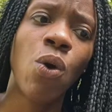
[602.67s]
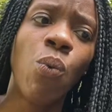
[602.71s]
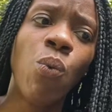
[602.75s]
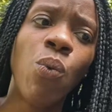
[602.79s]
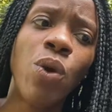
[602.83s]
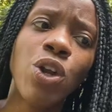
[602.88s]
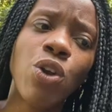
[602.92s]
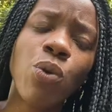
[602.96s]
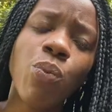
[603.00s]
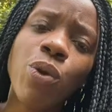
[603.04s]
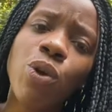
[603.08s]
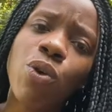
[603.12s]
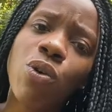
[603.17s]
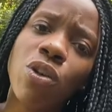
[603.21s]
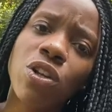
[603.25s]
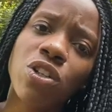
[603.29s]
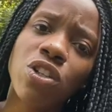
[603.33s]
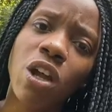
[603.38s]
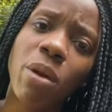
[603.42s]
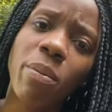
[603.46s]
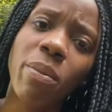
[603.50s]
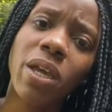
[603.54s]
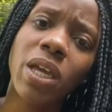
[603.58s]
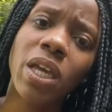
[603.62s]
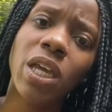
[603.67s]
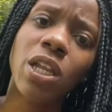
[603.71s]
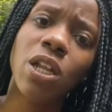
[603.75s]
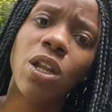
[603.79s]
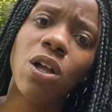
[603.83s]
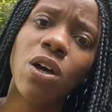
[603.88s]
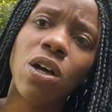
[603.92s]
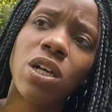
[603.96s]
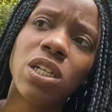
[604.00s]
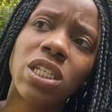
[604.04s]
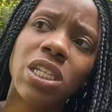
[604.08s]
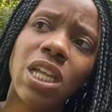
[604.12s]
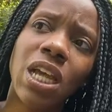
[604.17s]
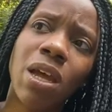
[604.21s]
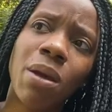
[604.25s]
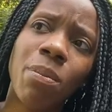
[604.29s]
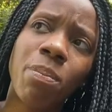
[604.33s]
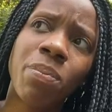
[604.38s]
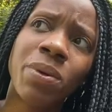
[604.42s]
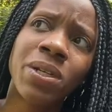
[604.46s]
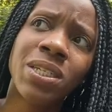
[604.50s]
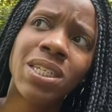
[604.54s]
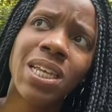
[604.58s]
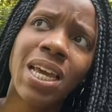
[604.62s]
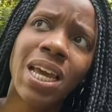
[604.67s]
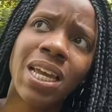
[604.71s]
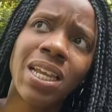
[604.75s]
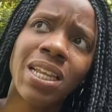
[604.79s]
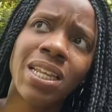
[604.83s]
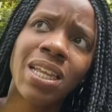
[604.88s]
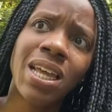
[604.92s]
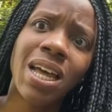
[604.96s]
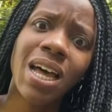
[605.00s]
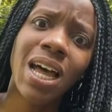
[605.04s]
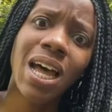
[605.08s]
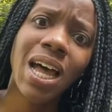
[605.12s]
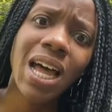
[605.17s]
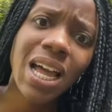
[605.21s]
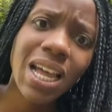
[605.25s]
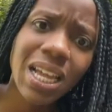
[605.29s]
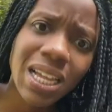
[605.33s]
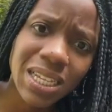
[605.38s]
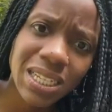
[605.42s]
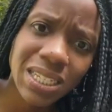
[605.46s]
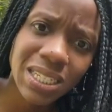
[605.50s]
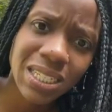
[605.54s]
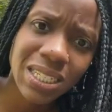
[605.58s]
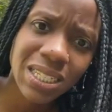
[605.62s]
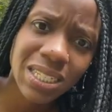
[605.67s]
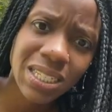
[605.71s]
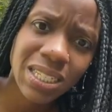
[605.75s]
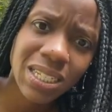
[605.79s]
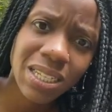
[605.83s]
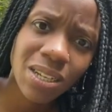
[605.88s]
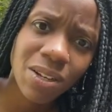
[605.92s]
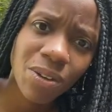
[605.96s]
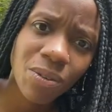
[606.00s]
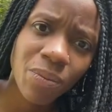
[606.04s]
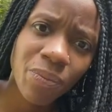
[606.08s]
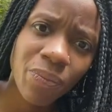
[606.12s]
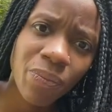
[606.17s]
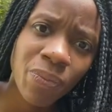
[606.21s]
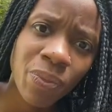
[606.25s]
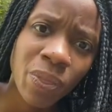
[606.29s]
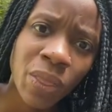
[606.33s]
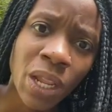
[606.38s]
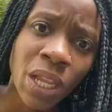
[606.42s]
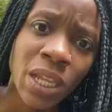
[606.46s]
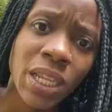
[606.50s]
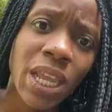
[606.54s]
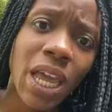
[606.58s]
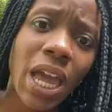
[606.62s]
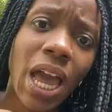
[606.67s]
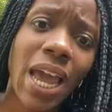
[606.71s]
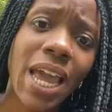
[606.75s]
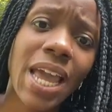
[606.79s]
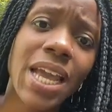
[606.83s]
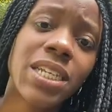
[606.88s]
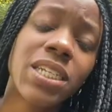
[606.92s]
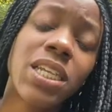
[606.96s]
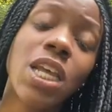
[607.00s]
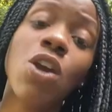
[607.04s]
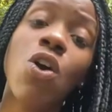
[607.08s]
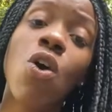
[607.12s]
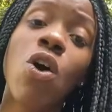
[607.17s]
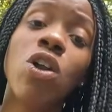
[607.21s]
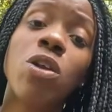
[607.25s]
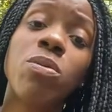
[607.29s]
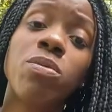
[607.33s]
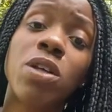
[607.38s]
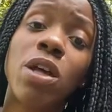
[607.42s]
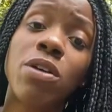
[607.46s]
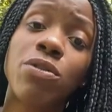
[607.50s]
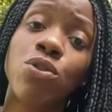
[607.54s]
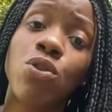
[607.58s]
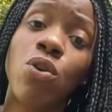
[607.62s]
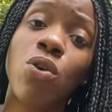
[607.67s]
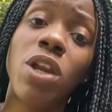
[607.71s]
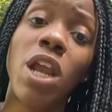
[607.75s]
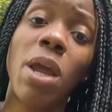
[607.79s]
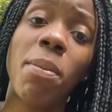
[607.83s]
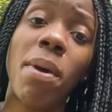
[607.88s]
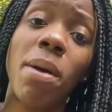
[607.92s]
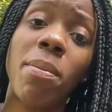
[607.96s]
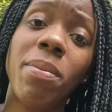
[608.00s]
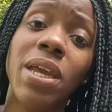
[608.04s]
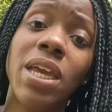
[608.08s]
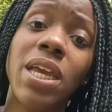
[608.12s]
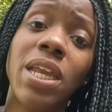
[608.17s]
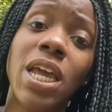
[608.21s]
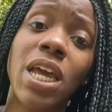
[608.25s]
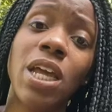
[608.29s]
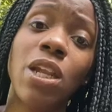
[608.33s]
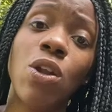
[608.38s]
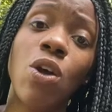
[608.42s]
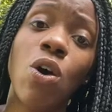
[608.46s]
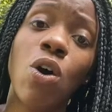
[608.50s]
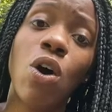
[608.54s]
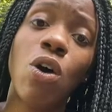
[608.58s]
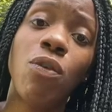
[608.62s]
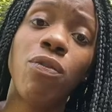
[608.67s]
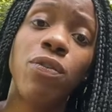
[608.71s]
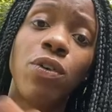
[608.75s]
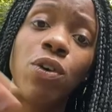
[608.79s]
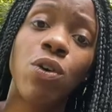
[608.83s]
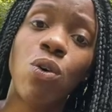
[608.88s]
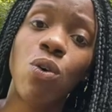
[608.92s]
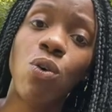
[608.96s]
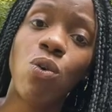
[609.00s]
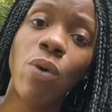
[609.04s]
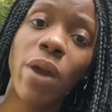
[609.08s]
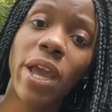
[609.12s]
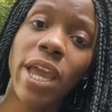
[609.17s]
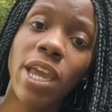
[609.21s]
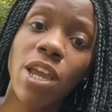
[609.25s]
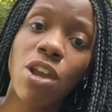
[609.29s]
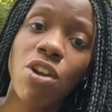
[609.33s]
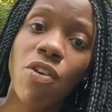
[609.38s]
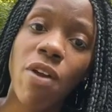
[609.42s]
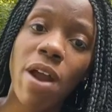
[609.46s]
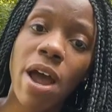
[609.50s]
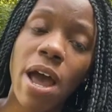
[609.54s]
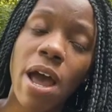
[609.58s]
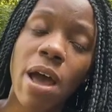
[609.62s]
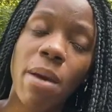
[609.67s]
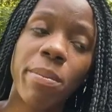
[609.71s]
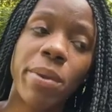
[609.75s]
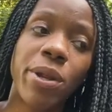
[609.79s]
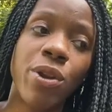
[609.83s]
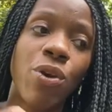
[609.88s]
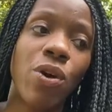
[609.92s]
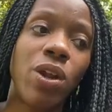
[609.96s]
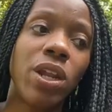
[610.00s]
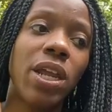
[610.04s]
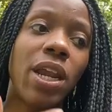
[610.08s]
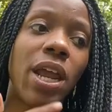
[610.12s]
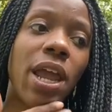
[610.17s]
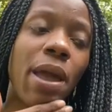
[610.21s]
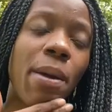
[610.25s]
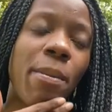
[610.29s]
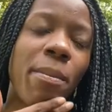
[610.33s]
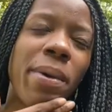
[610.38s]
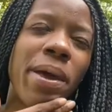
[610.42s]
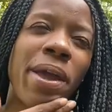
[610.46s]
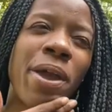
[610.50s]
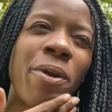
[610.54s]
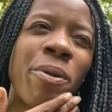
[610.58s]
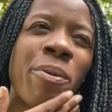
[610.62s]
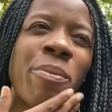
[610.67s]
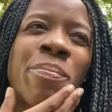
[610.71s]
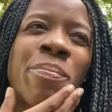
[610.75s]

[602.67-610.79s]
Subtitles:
when are we going to start making laws that protect us? I guess they call themselves doing that by making that law for the whole hate crime and all of that, but